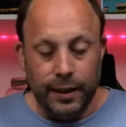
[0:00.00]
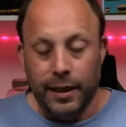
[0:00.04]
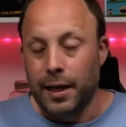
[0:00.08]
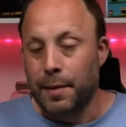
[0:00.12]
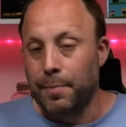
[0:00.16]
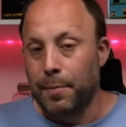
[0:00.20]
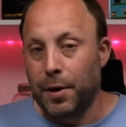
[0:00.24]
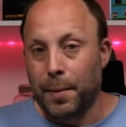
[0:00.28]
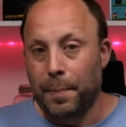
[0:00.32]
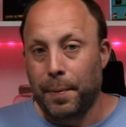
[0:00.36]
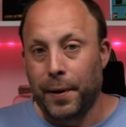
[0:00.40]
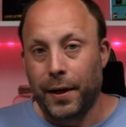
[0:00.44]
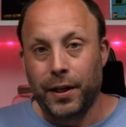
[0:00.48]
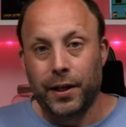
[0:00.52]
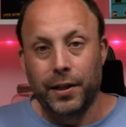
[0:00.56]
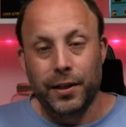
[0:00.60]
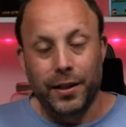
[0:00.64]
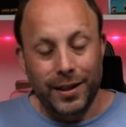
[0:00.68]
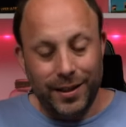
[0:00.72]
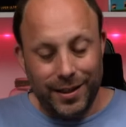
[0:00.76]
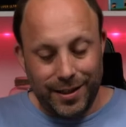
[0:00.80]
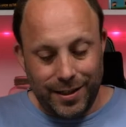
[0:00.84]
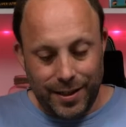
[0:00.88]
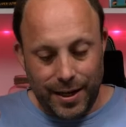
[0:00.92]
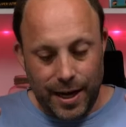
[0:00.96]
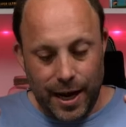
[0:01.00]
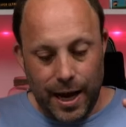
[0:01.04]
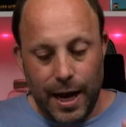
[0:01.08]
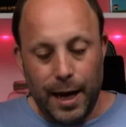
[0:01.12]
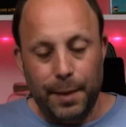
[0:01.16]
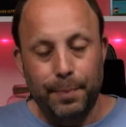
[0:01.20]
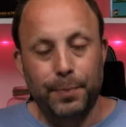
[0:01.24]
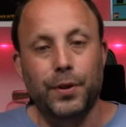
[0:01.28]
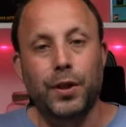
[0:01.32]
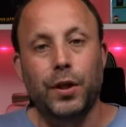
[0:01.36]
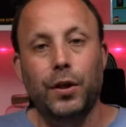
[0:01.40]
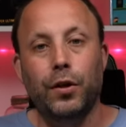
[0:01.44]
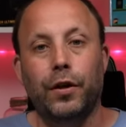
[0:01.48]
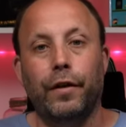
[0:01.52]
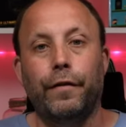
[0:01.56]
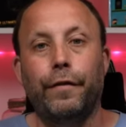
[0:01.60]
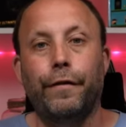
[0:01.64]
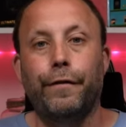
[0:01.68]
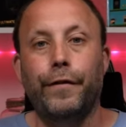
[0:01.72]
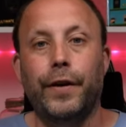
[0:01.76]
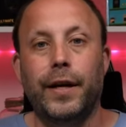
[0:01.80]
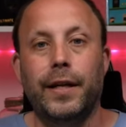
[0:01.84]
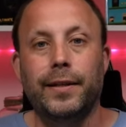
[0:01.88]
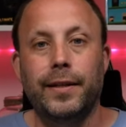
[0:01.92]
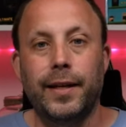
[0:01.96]
In my opinion, this is an absolutely
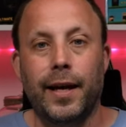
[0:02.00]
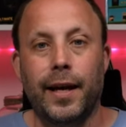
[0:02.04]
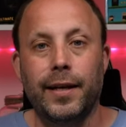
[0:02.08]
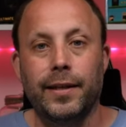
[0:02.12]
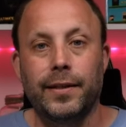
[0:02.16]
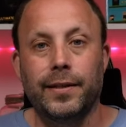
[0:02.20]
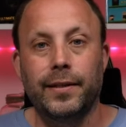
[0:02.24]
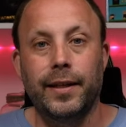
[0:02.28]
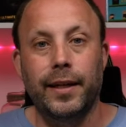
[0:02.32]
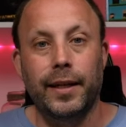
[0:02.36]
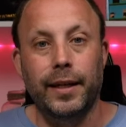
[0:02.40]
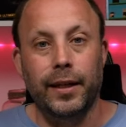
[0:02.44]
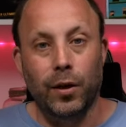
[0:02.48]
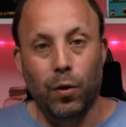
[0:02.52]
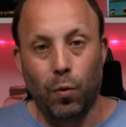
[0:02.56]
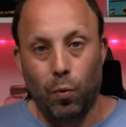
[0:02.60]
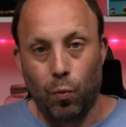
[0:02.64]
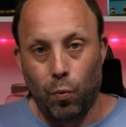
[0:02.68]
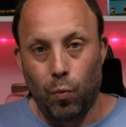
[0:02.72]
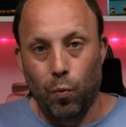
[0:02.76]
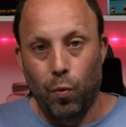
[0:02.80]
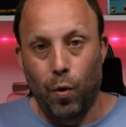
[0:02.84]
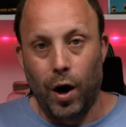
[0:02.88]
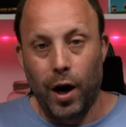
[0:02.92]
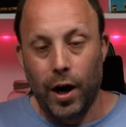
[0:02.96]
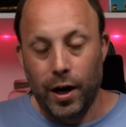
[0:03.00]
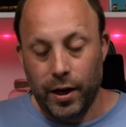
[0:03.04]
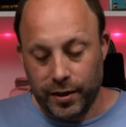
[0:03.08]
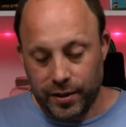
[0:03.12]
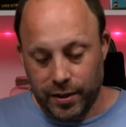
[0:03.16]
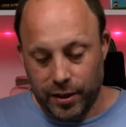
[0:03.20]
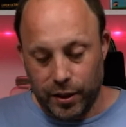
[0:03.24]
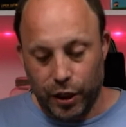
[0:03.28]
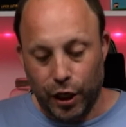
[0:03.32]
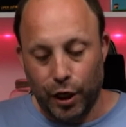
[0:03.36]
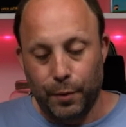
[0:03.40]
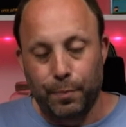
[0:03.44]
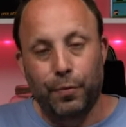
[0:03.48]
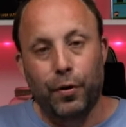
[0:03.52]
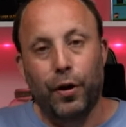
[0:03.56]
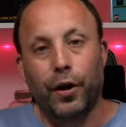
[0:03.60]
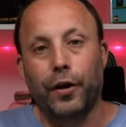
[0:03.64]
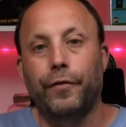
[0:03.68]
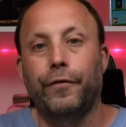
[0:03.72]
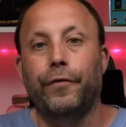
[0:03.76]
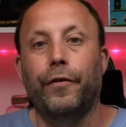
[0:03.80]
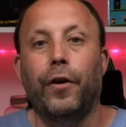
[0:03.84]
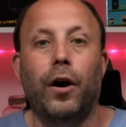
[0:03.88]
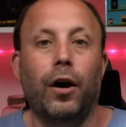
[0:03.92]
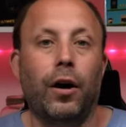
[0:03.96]
fantastic wireless low
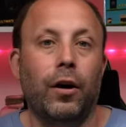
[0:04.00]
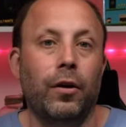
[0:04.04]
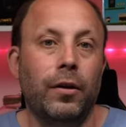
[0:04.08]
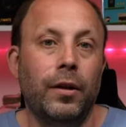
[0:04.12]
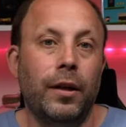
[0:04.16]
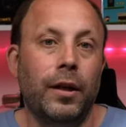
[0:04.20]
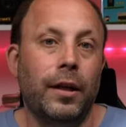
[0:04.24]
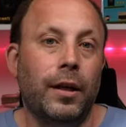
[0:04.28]
profile